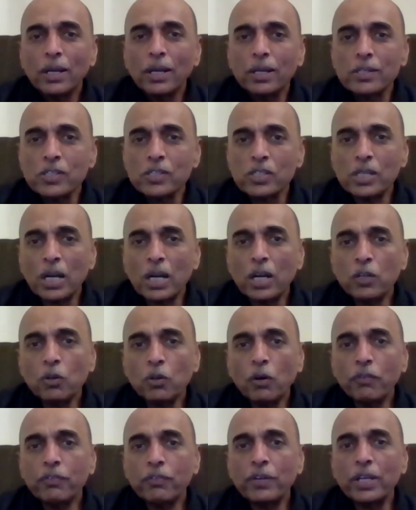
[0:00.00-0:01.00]
start
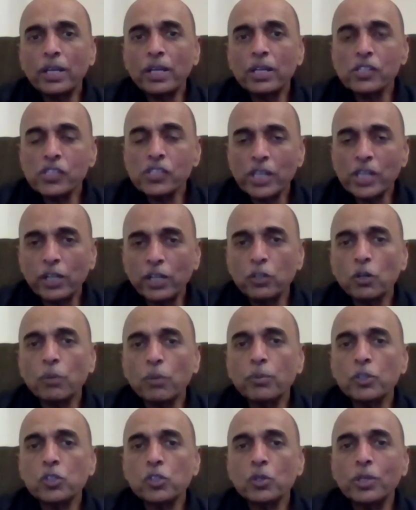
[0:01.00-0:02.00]
offering a second
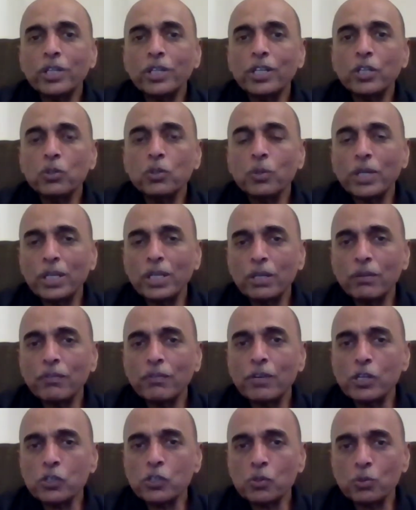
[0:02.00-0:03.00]
opportunity to any of
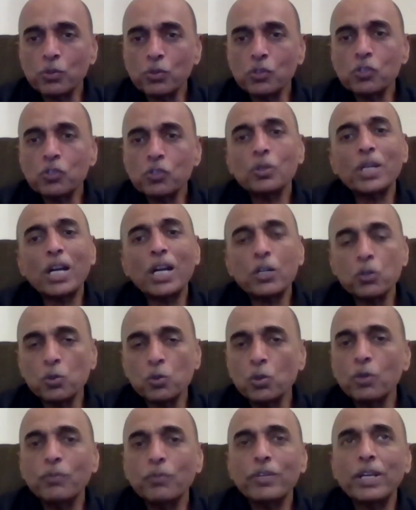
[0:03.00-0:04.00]
our students. So that
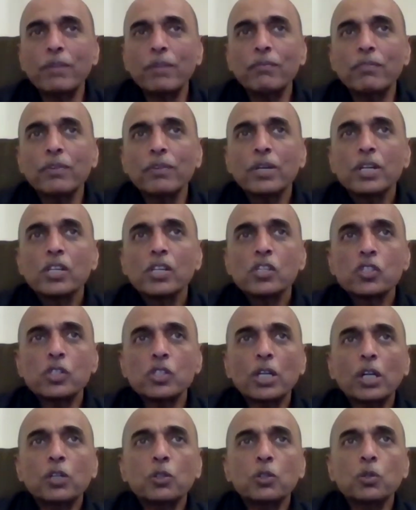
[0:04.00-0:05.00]
rule we have
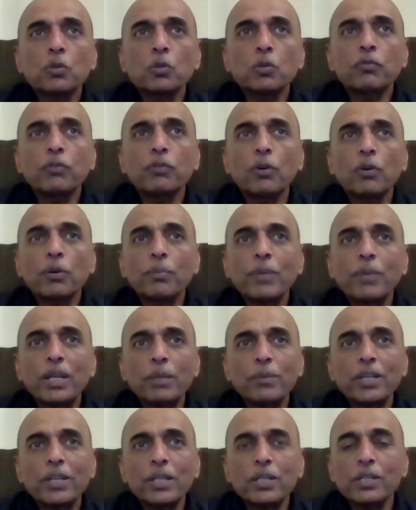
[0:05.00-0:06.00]
stuck to for
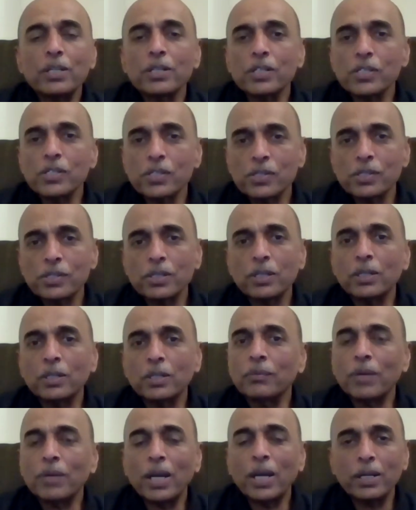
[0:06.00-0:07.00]
many, many years.
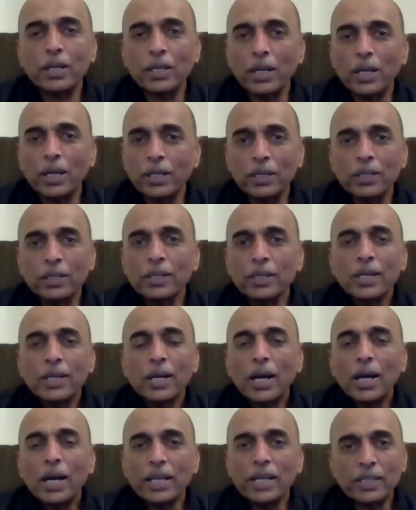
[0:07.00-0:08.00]
And
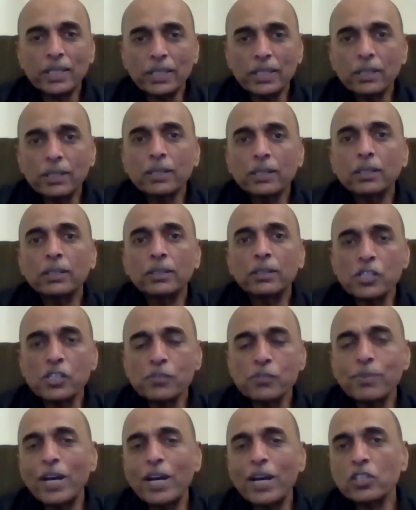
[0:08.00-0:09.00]
I think this
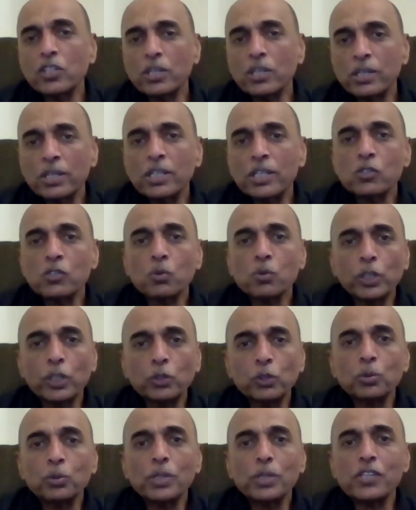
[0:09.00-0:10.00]
batch is going
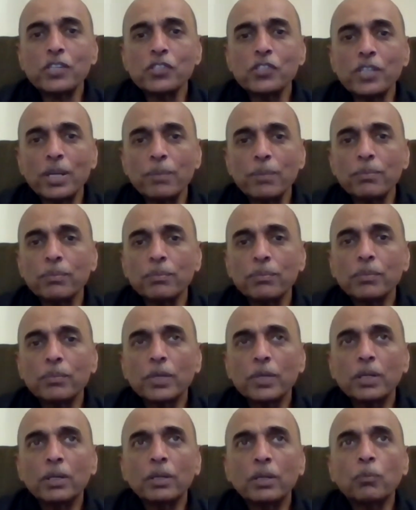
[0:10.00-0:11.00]
through that same
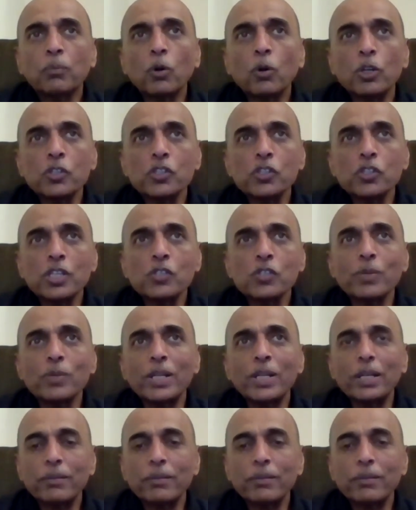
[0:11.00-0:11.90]
policy as well.